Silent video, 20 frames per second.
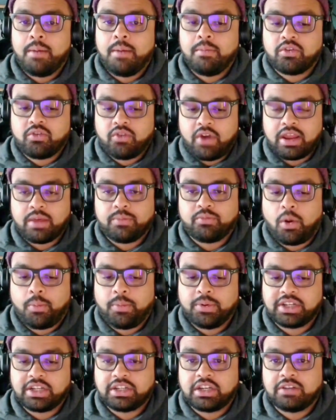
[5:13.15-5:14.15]
create the
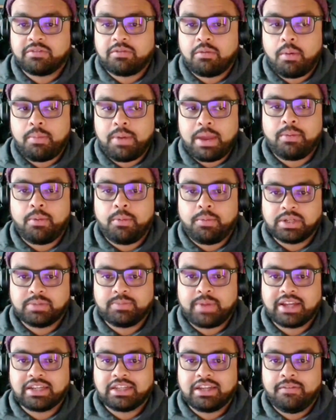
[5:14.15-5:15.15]
propositions from a people
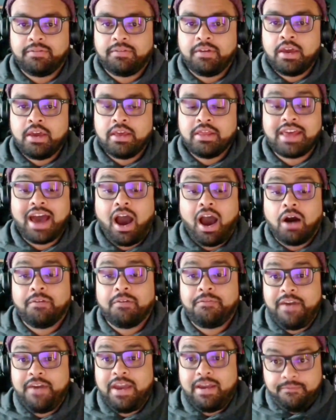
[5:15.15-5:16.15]
perspective that are
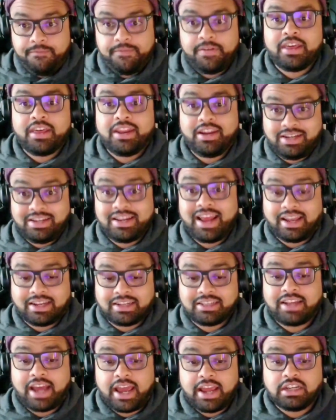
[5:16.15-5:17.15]
fit for this next
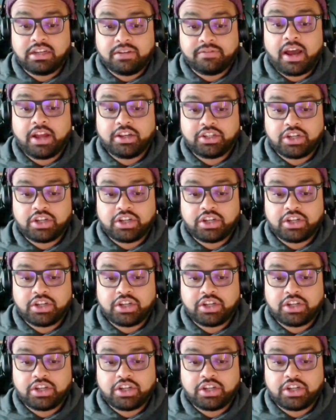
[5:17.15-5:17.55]
stage of our